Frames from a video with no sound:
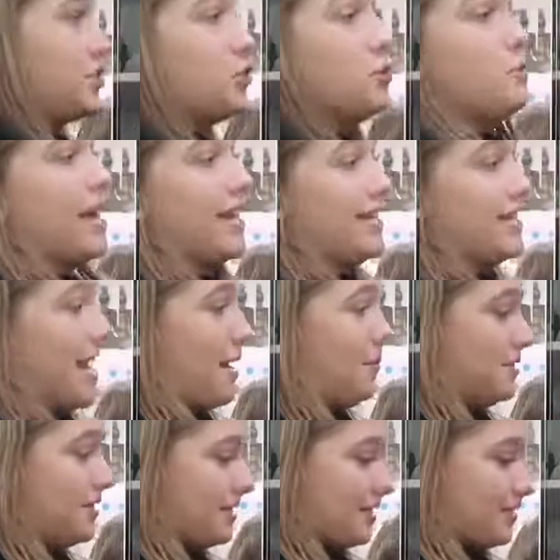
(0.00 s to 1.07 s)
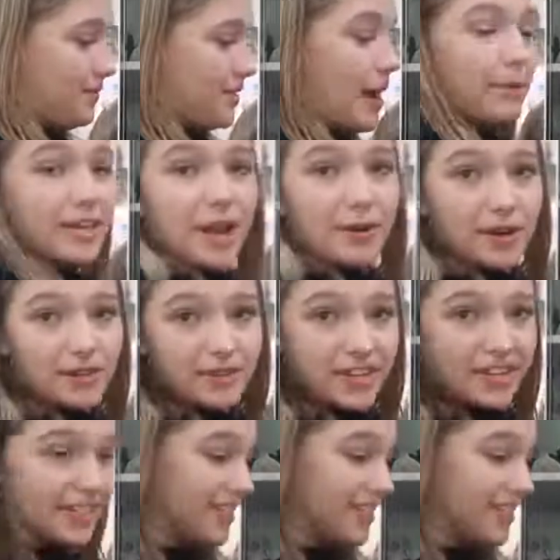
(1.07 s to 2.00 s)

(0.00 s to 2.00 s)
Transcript: too many times. It's time to get rid of it.